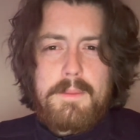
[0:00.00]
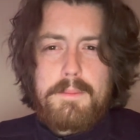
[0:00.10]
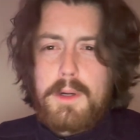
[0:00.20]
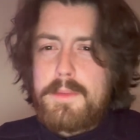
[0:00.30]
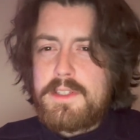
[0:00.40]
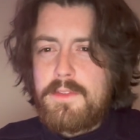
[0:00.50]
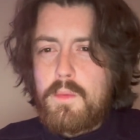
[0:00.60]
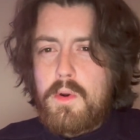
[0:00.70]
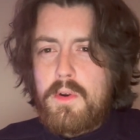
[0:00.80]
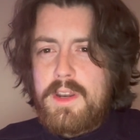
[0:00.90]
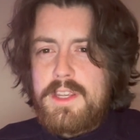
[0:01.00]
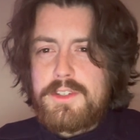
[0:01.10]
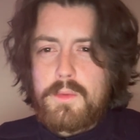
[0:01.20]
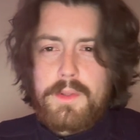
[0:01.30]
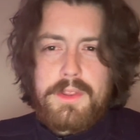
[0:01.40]
purpose of the war
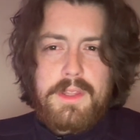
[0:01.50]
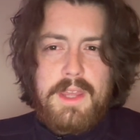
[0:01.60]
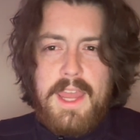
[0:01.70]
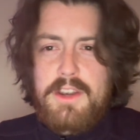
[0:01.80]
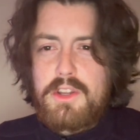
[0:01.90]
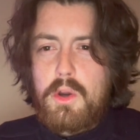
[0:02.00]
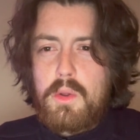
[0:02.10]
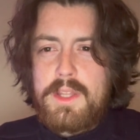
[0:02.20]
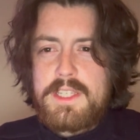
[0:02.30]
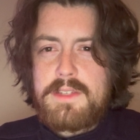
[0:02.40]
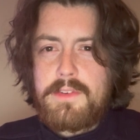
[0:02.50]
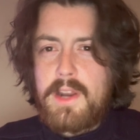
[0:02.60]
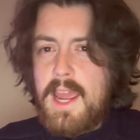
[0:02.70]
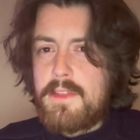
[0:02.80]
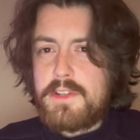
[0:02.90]
is or what the end goal is for
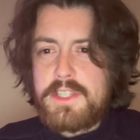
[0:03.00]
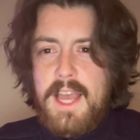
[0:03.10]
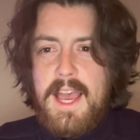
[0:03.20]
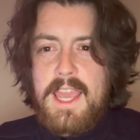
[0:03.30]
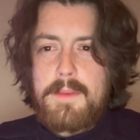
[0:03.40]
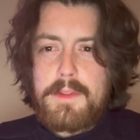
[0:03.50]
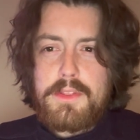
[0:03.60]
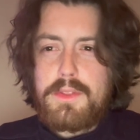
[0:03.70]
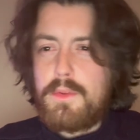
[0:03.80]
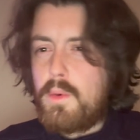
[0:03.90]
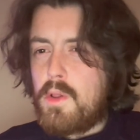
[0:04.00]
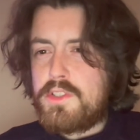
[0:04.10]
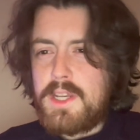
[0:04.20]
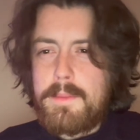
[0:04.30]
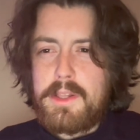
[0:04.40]
either side, but the
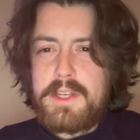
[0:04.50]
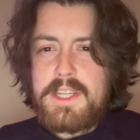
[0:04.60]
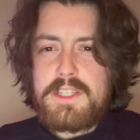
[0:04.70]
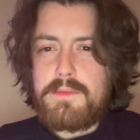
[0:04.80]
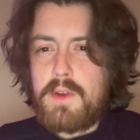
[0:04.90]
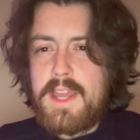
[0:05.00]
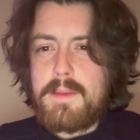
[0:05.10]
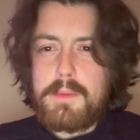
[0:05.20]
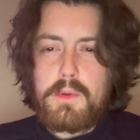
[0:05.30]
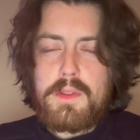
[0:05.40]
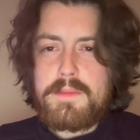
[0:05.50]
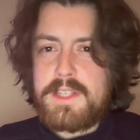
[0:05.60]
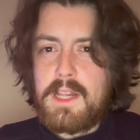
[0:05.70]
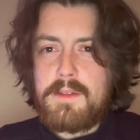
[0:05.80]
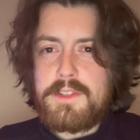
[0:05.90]
roles and abilities of Red and Blue
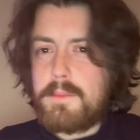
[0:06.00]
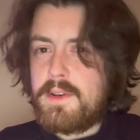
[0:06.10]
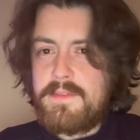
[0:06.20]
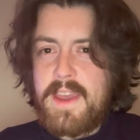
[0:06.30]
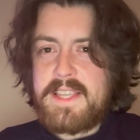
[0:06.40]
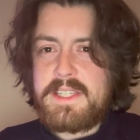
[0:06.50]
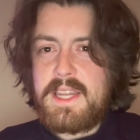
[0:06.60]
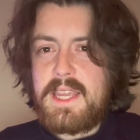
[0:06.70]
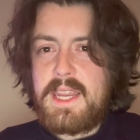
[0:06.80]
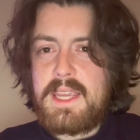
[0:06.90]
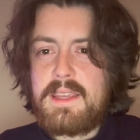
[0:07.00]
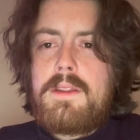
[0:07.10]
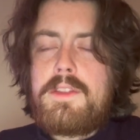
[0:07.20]
themselves are pretty fascinating.